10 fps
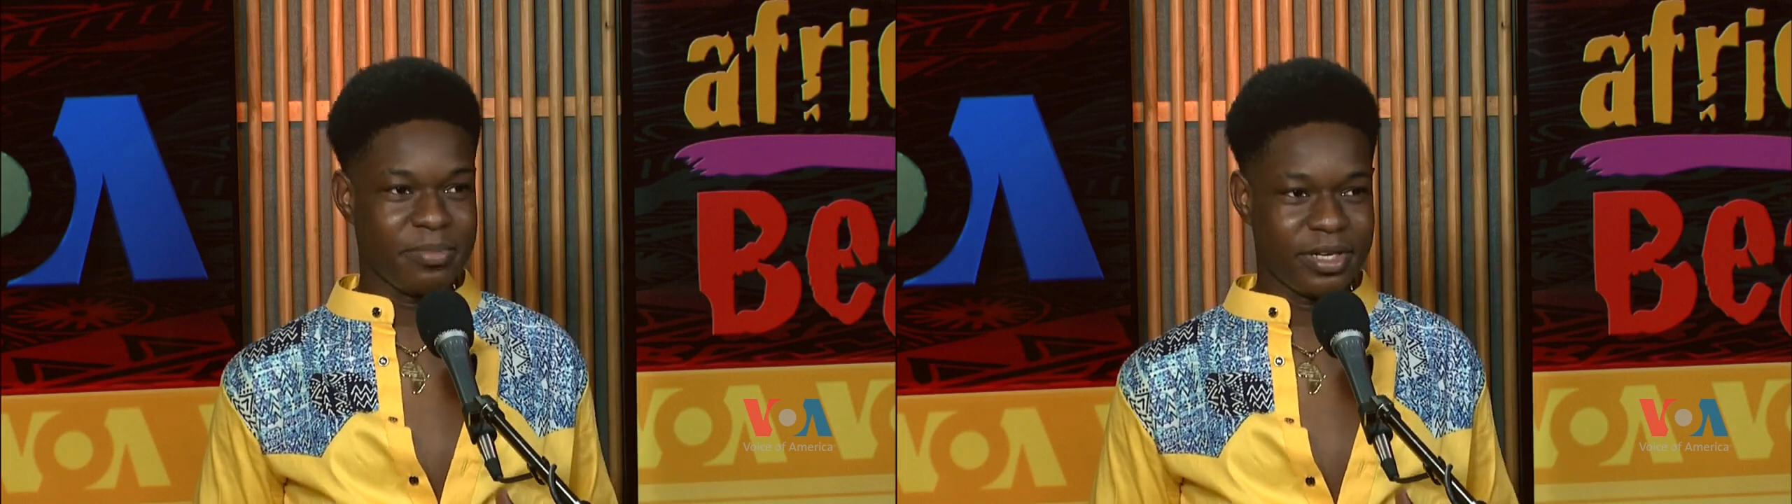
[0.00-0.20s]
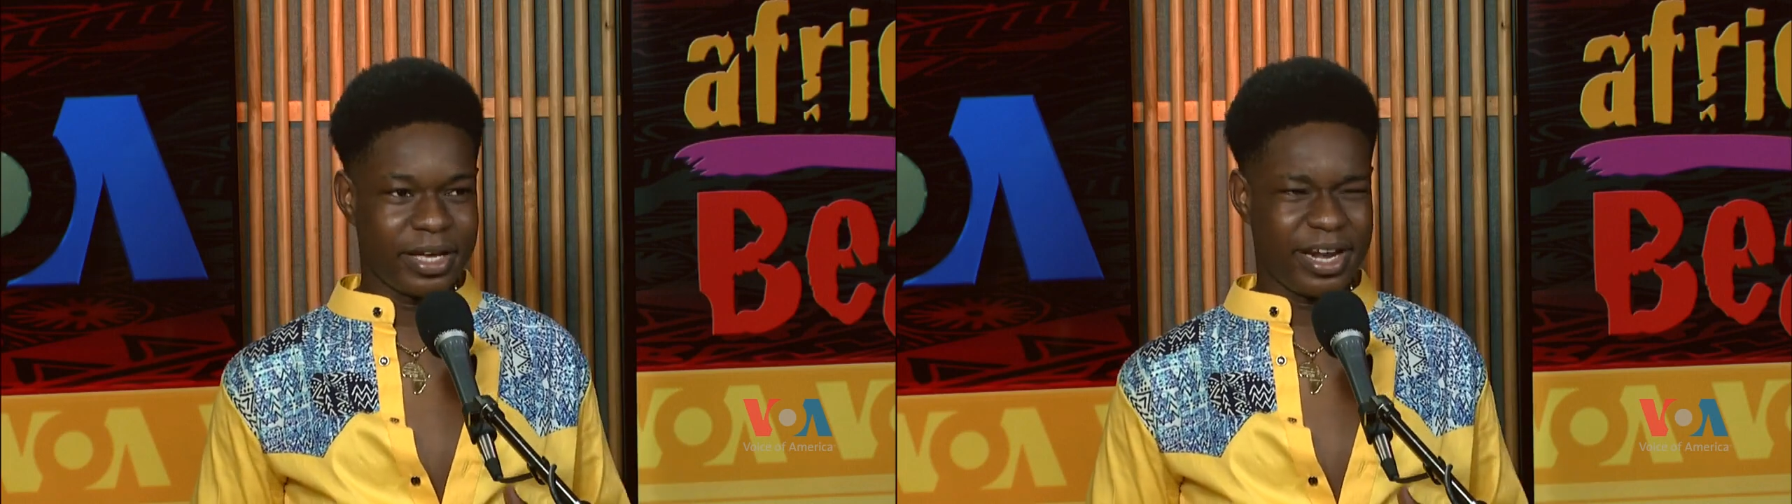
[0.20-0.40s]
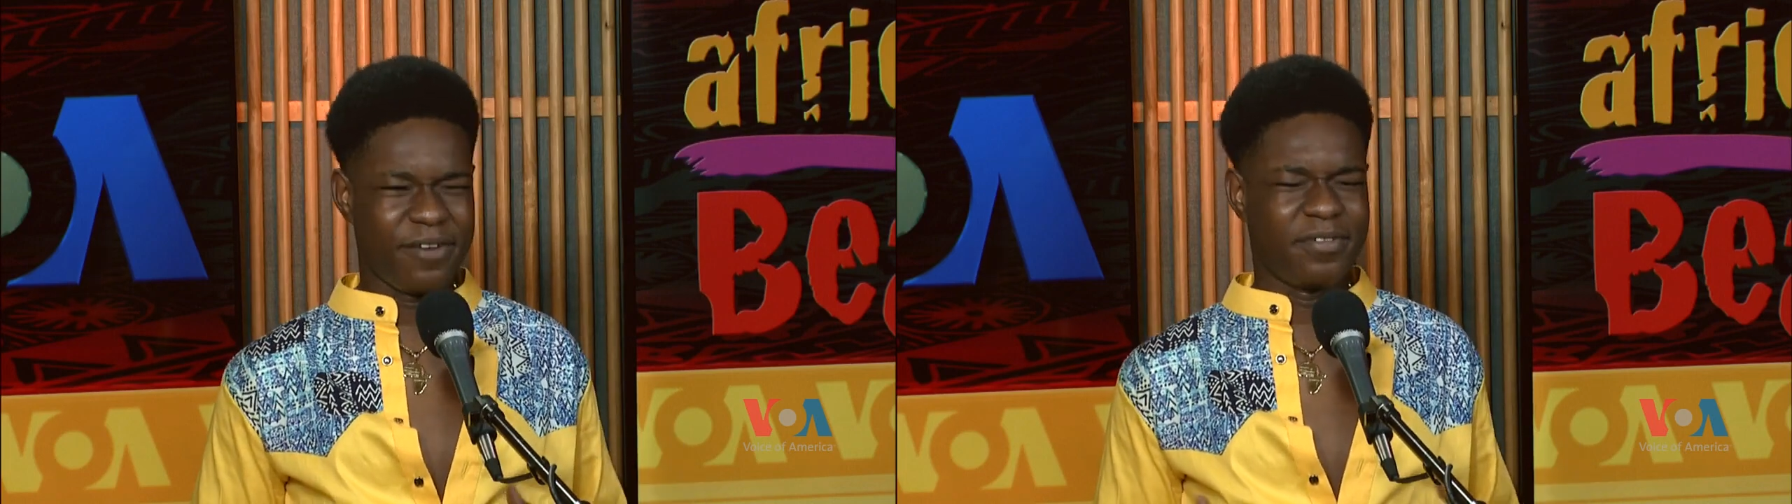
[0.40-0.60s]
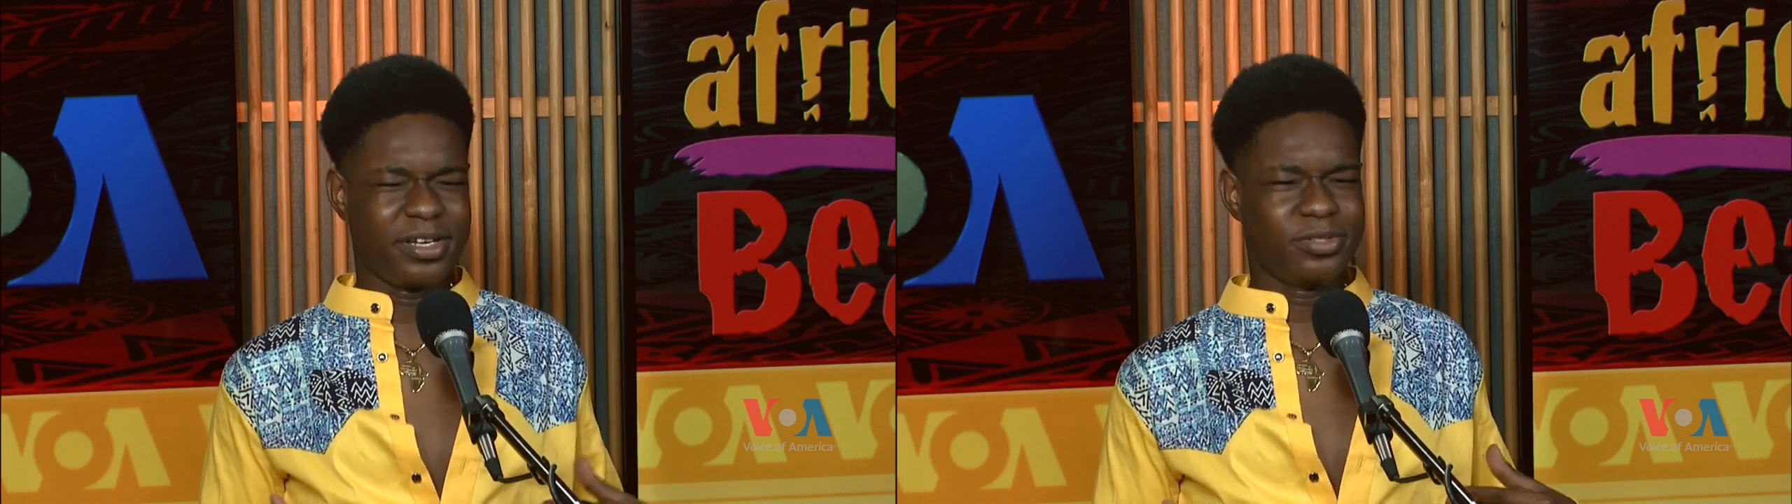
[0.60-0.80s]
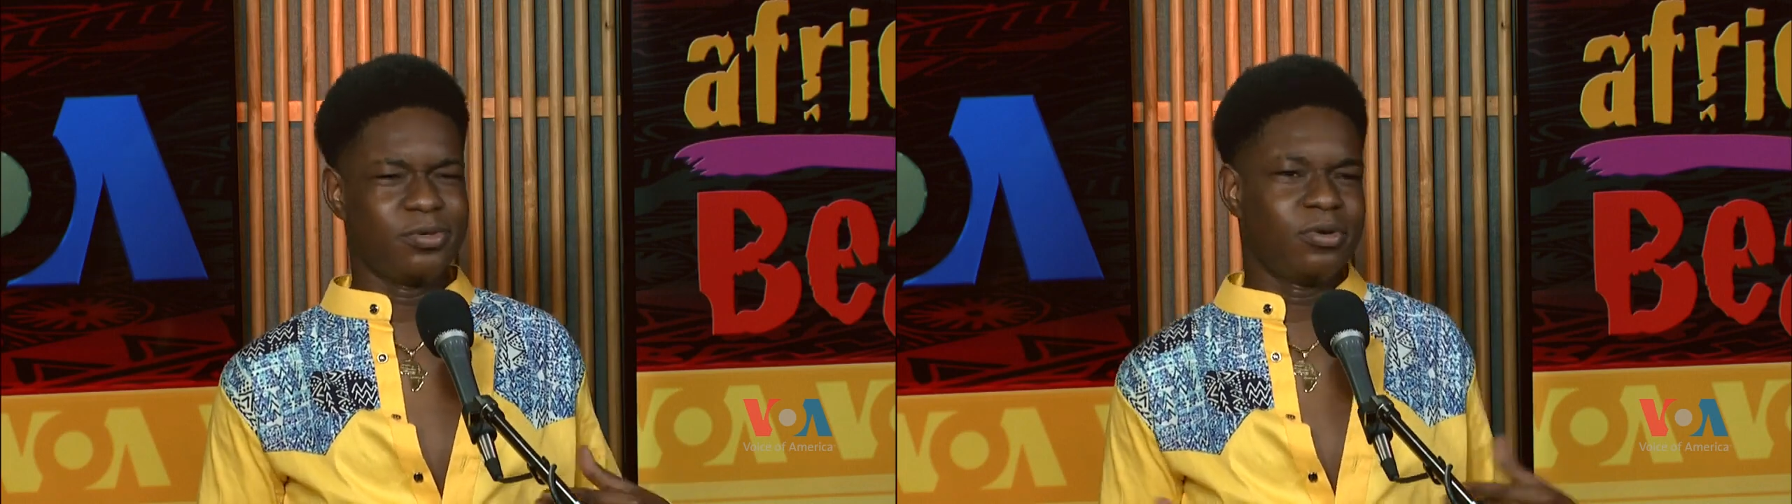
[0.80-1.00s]
me and I felt
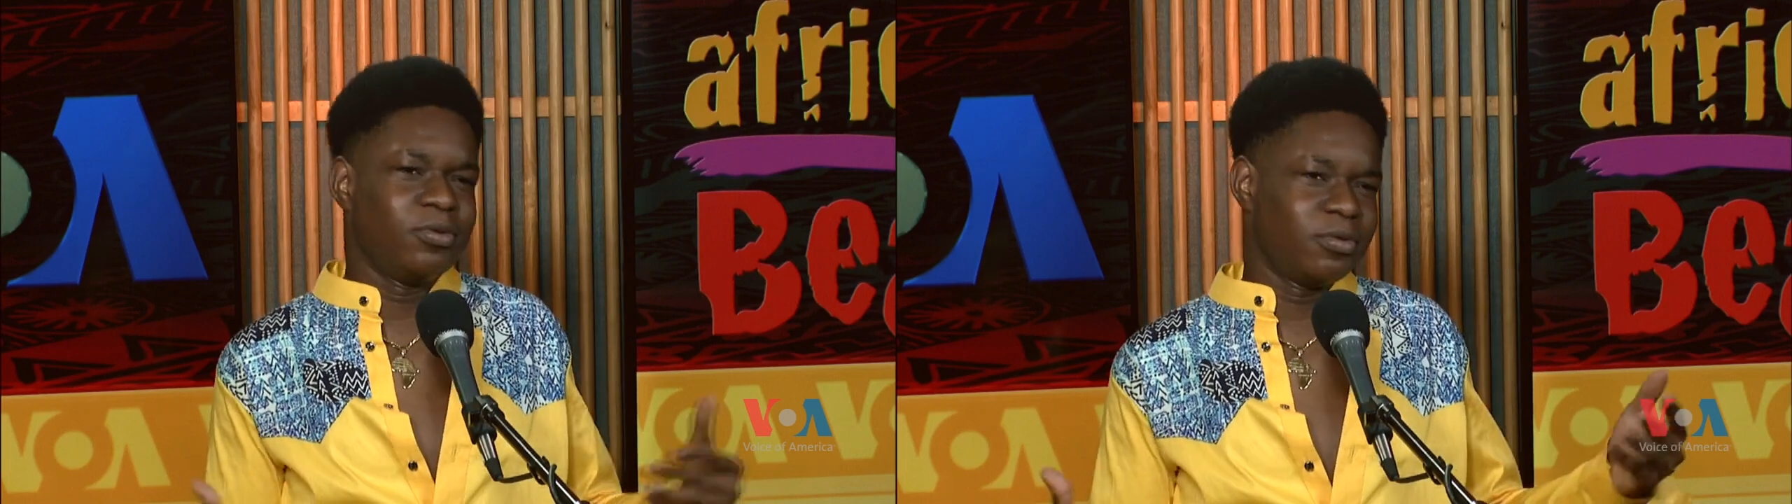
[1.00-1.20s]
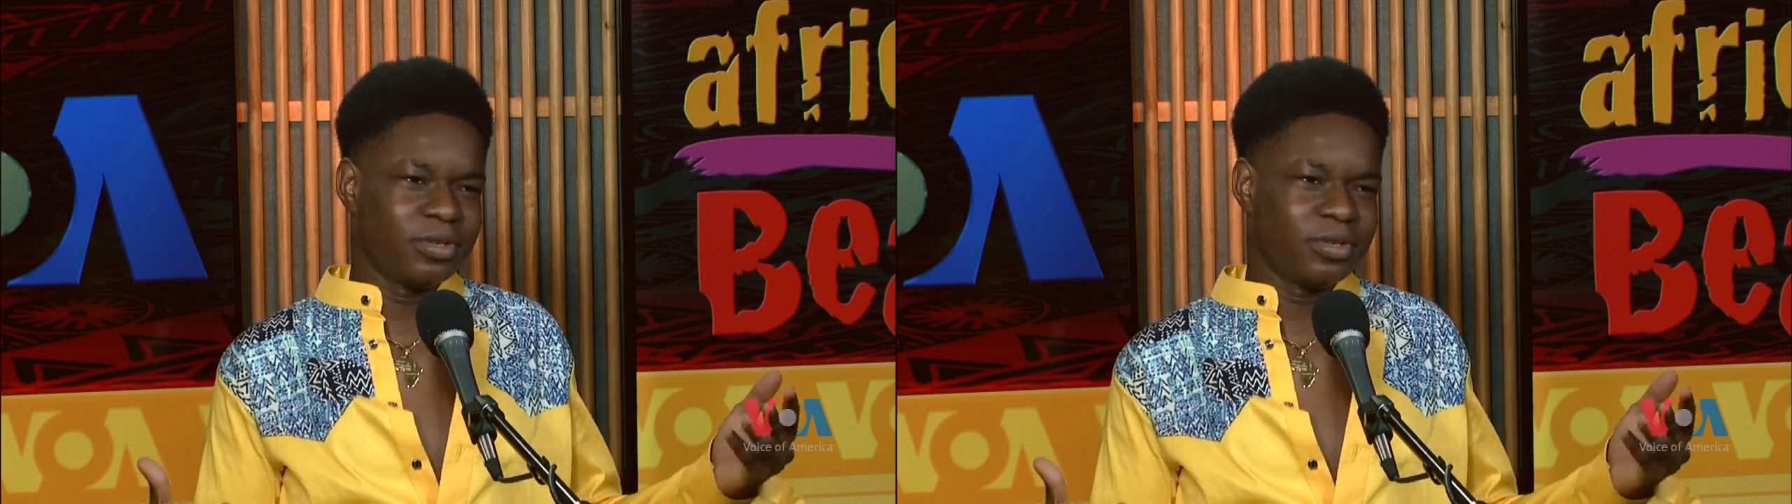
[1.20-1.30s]
as though, oh,